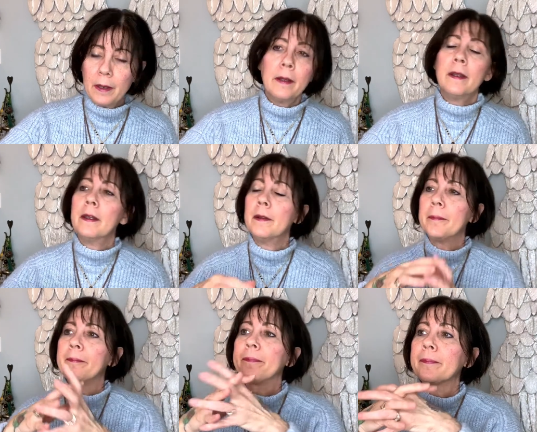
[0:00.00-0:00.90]

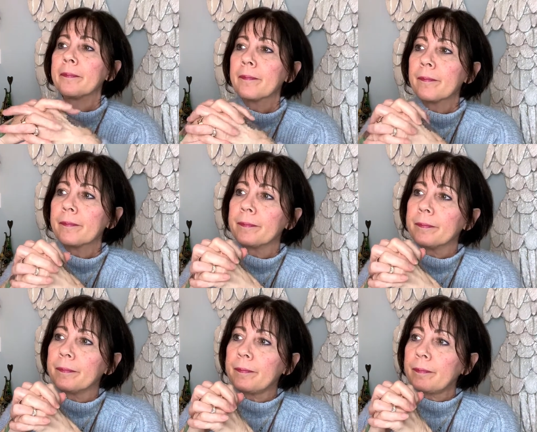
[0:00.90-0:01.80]

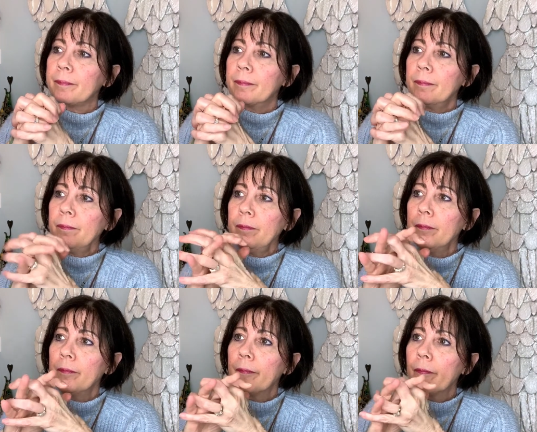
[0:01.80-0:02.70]
(no one is talking)